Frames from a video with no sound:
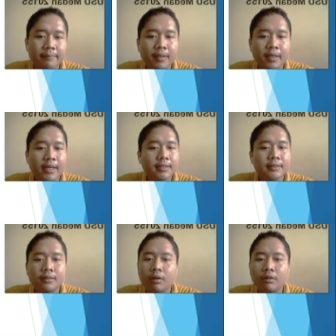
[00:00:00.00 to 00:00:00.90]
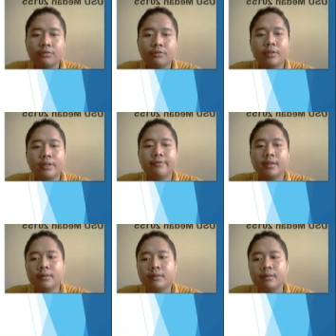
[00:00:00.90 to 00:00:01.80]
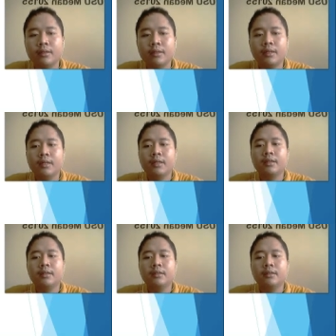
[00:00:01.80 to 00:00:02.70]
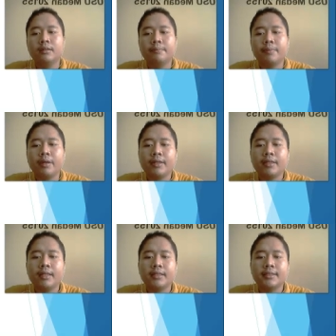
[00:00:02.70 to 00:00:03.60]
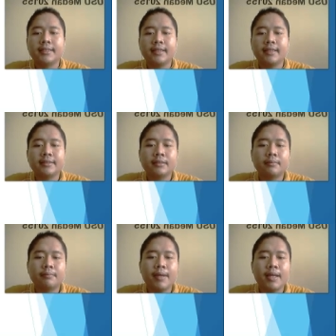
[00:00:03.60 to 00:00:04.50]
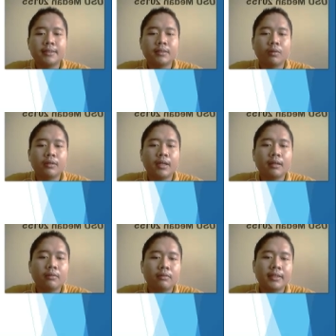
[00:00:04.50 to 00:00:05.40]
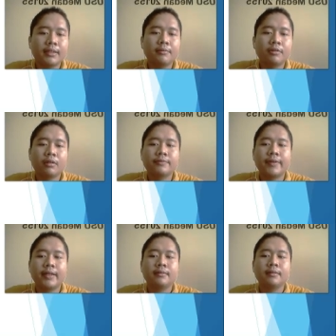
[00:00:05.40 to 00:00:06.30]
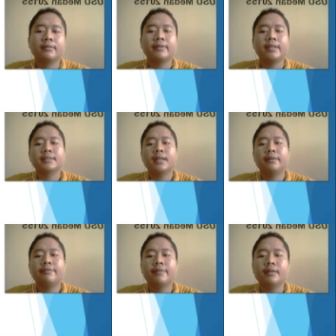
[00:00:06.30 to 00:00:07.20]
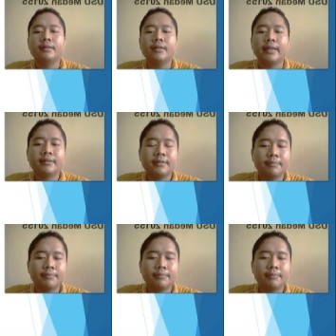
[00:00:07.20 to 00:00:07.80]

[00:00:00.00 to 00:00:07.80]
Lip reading: is not too different. The private key is selected based on algorithm Gronsfeld cipher encrypted